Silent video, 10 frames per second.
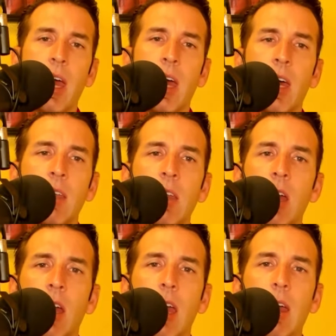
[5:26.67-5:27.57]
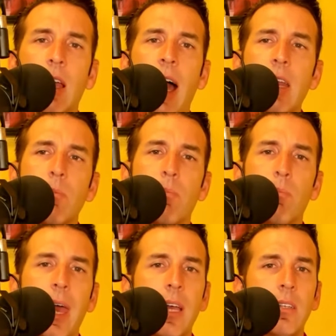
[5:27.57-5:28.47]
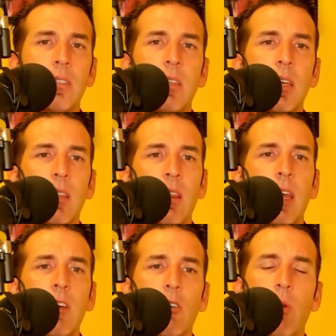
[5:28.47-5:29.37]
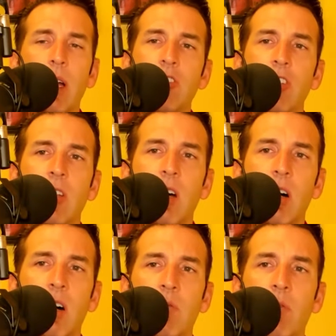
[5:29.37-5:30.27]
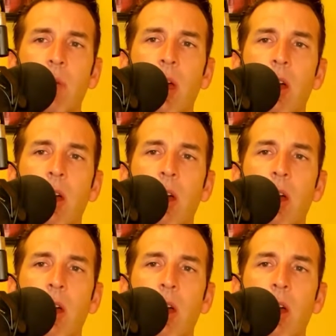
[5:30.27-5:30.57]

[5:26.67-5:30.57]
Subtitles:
And it kind of begs the legal question of